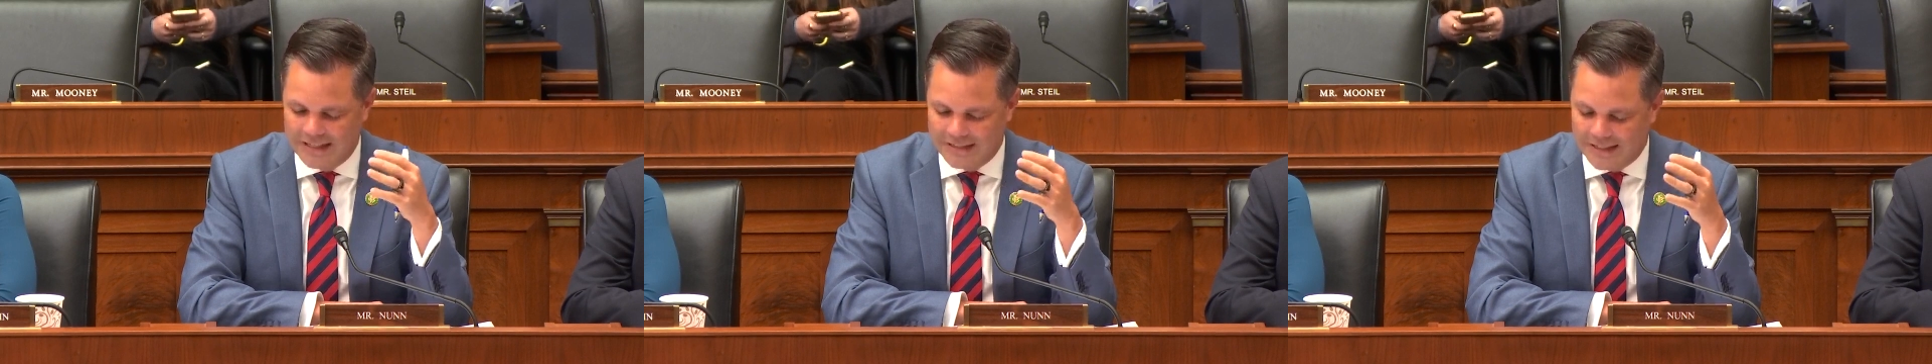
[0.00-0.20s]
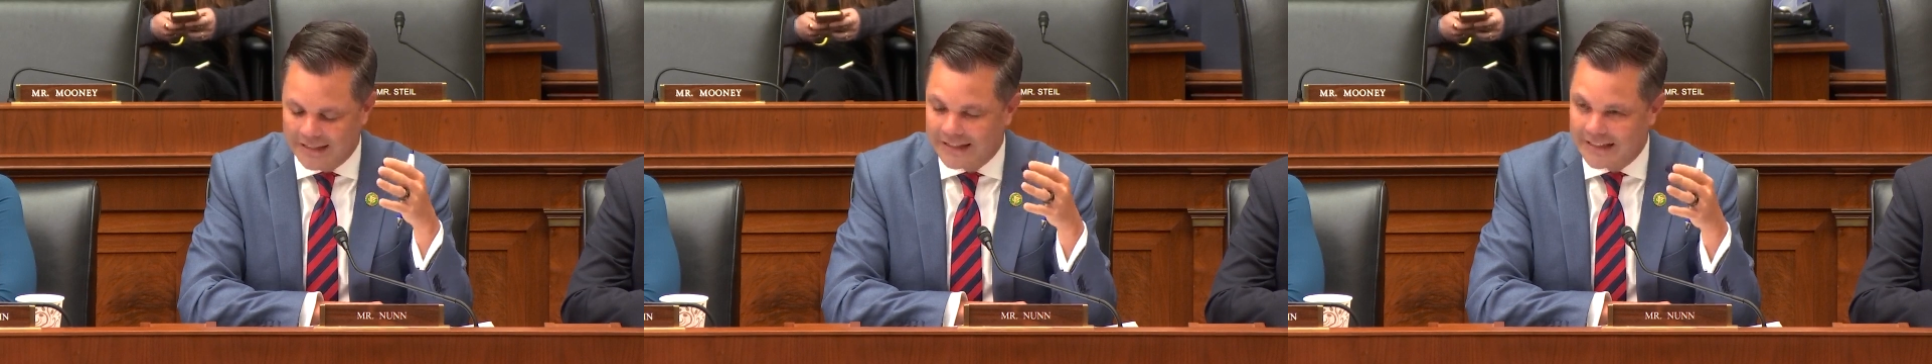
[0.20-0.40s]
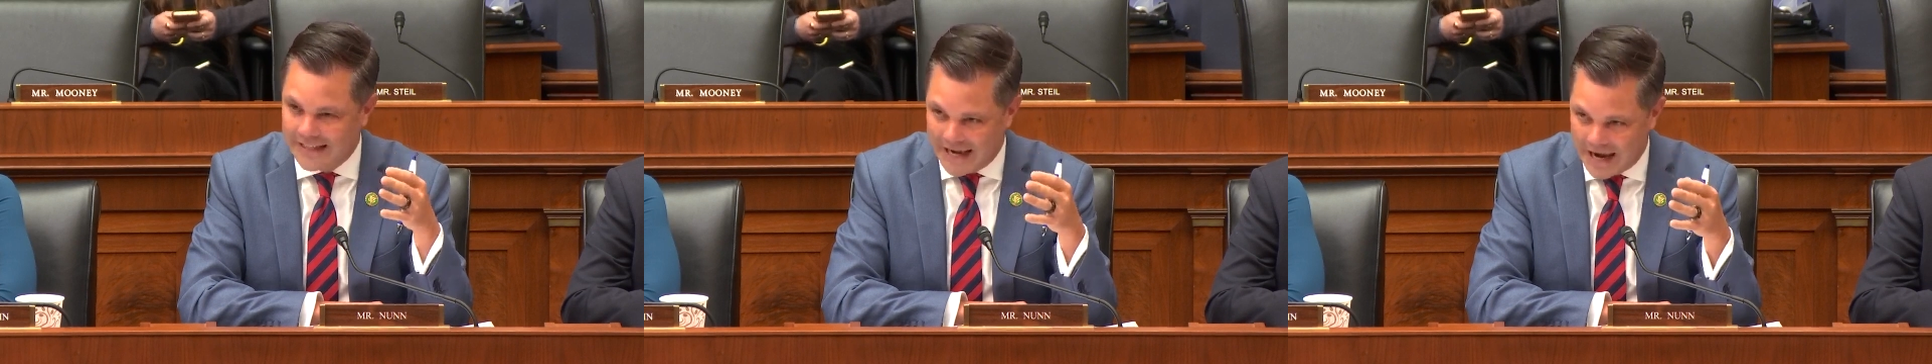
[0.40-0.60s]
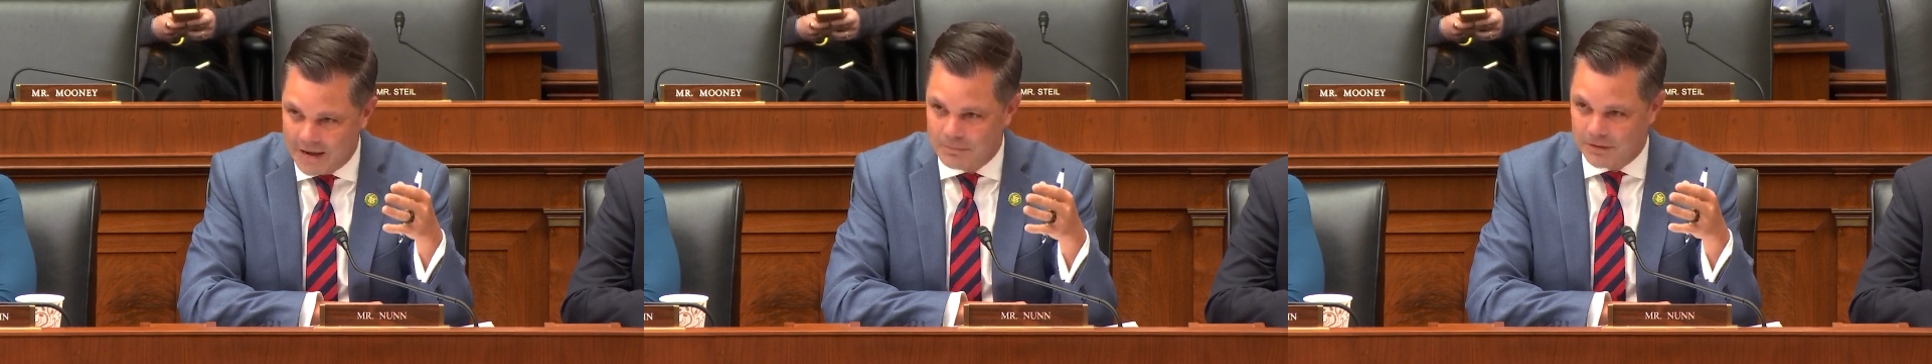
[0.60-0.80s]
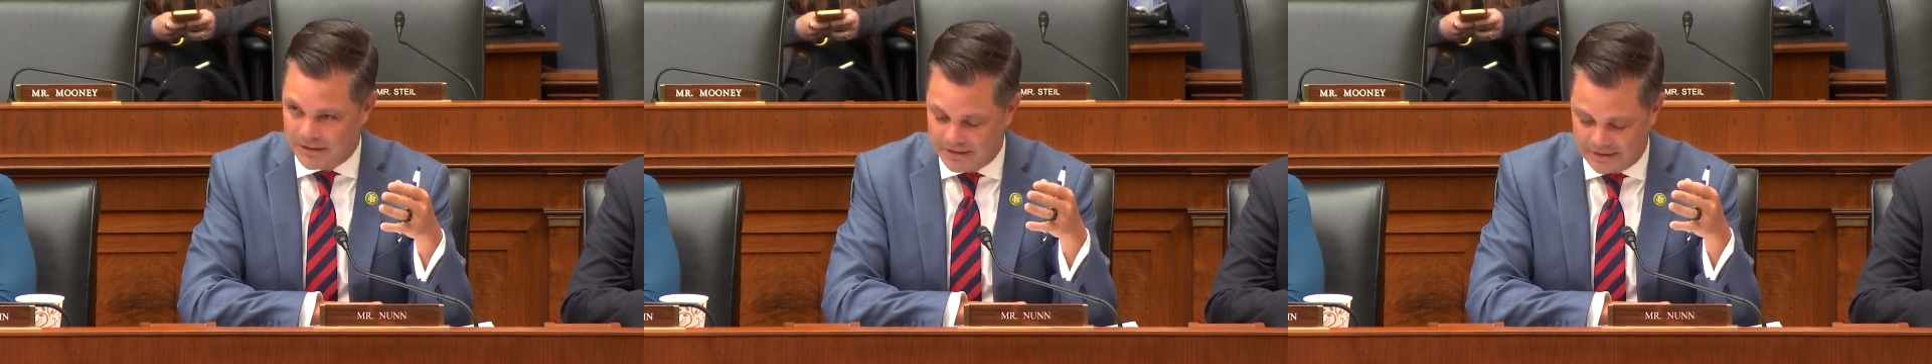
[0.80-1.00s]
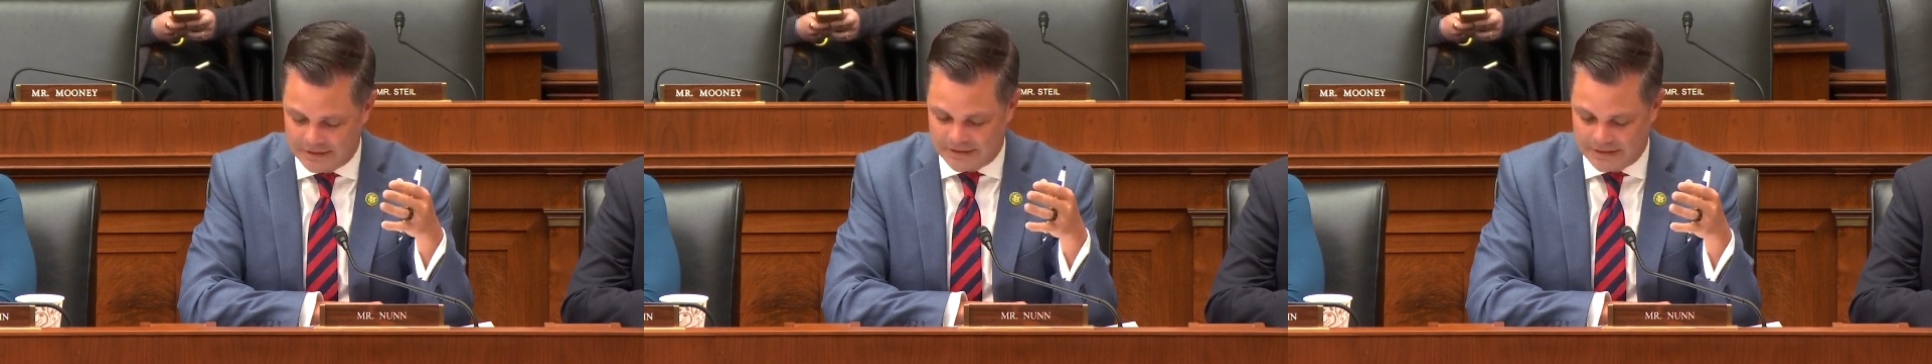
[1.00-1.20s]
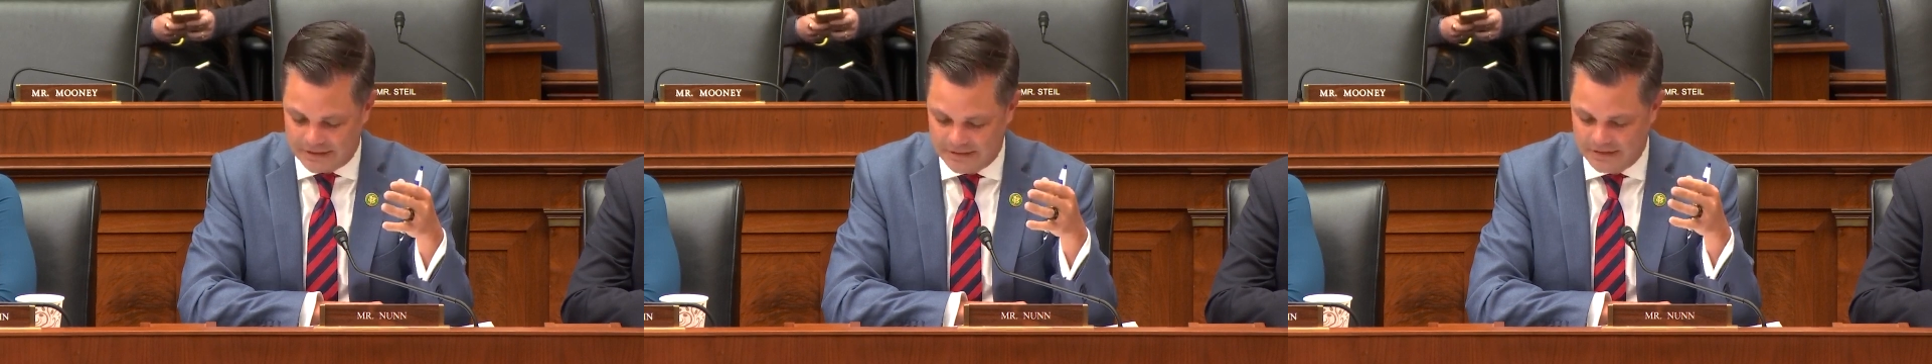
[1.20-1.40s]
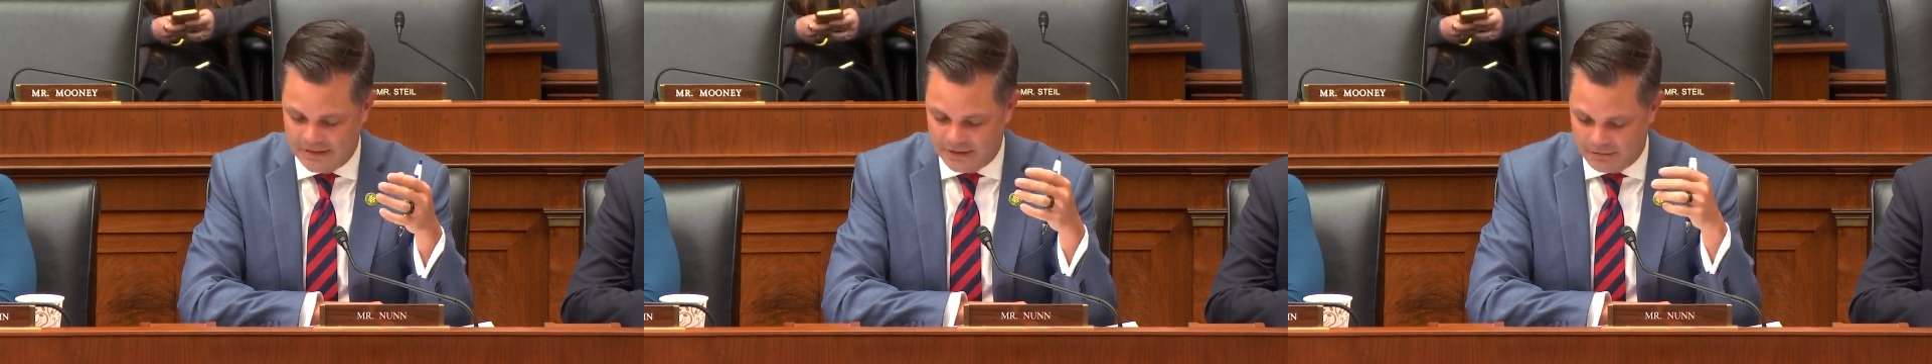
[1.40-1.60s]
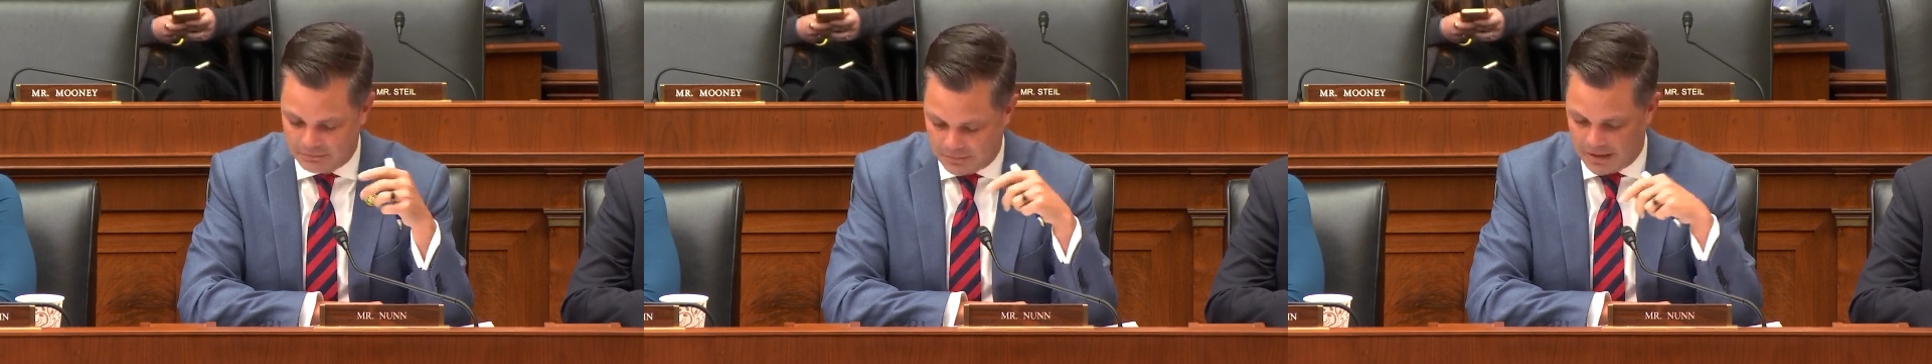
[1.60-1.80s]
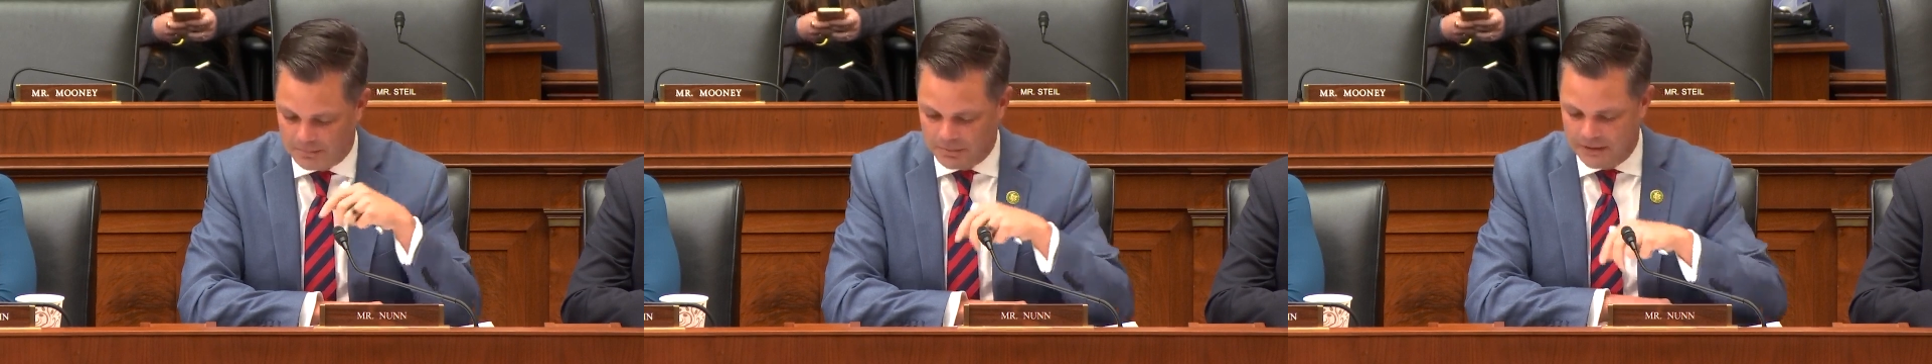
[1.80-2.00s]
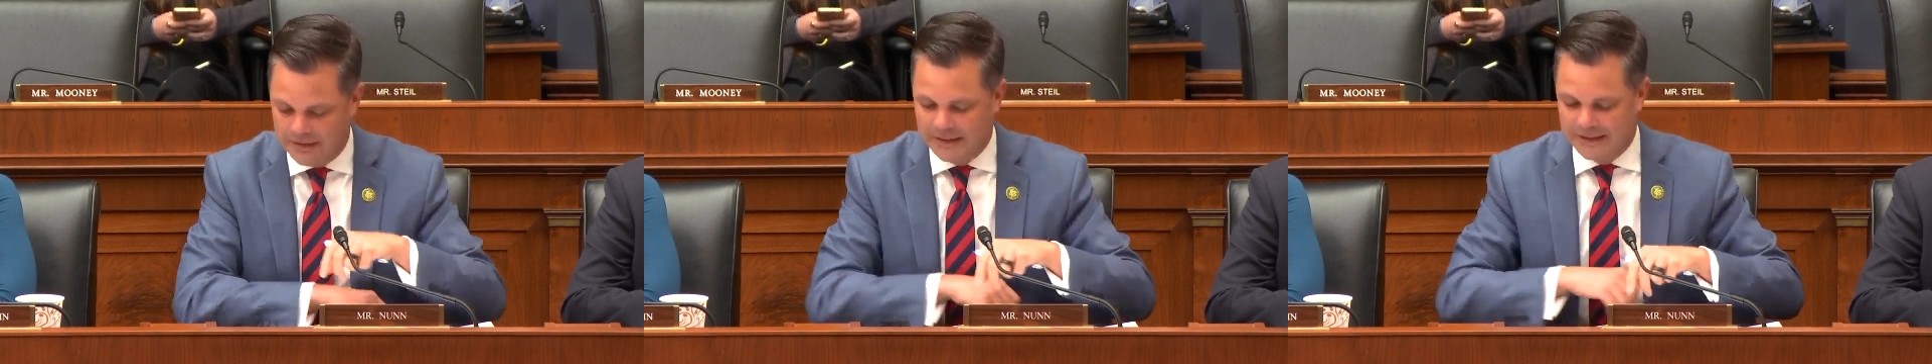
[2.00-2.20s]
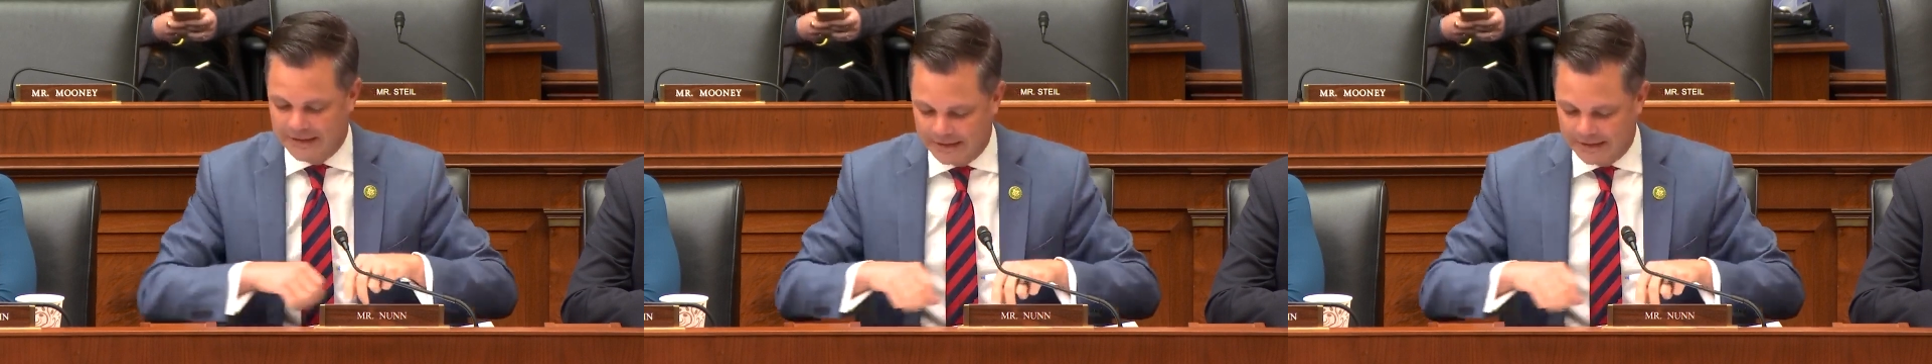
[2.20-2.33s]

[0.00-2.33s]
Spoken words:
like an abacus might be